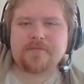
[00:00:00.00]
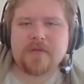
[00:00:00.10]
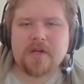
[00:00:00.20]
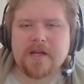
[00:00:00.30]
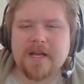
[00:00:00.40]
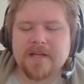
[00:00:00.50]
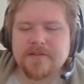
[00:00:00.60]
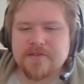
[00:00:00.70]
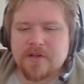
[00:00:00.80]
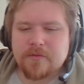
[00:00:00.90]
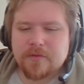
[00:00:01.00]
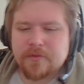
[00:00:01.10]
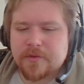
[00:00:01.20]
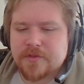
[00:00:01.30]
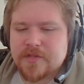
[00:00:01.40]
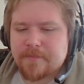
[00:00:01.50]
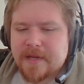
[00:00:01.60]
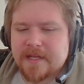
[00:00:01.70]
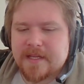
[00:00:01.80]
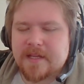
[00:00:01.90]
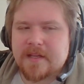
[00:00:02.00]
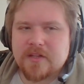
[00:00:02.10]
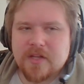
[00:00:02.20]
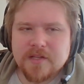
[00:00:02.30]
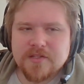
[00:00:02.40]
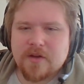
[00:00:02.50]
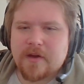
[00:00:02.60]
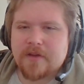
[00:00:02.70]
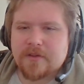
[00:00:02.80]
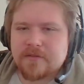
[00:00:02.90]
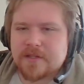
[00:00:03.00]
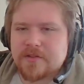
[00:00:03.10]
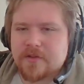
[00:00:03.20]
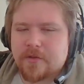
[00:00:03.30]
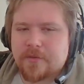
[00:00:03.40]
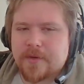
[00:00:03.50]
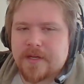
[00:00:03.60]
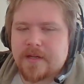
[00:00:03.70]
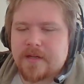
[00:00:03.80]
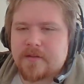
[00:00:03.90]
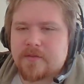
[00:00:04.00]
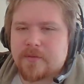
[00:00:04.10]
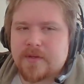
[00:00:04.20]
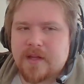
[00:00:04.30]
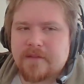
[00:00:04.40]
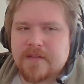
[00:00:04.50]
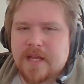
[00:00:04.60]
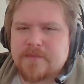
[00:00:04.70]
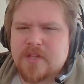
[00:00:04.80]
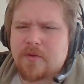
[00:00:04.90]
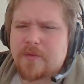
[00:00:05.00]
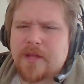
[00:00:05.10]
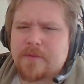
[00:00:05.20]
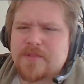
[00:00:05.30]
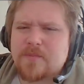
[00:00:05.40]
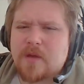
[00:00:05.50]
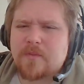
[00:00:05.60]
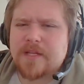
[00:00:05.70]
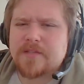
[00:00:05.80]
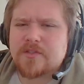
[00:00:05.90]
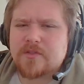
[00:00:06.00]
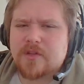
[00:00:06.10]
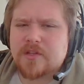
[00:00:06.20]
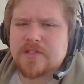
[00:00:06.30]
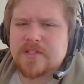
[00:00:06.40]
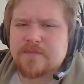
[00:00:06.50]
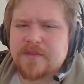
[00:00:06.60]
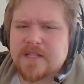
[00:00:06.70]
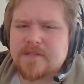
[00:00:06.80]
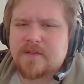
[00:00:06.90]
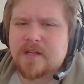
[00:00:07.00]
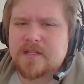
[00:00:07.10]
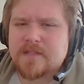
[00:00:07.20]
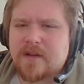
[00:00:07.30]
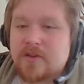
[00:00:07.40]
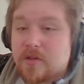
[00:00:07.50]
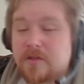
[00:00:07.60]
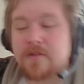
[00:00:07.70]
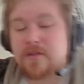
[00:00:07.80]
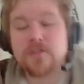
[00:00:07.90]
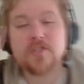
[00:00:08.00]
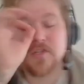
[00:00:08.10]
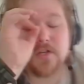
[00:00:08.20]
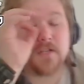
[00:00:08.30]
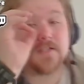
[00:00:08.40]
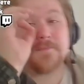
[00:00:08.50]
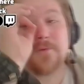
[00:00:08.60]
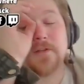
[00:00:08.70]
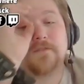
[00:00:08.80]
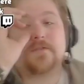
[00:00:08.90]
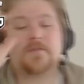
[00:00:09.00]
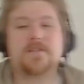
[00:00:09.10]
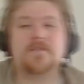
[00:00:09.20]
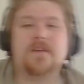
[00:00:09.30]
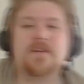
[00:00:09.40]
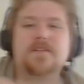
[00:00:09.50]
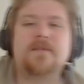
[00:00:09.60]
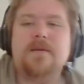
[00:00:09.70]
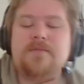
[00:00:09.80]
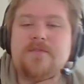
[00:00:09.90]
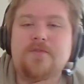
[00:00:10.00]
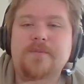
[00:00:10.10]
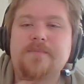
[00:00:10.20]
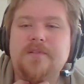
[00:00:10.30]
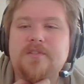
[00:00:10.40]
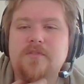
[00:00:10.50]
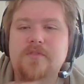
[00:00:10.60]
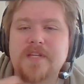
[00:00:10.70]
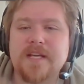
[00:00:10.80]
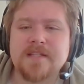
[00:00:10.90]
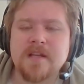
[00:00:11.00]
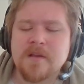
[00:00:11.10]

Okay, so we'll jump back here. You guys know I only really do the three live games. So it was 1 win, 2 losses, but that's fine. That's fine. You just got a spoiler for the rest of the videos coming up because I've already built all the decks.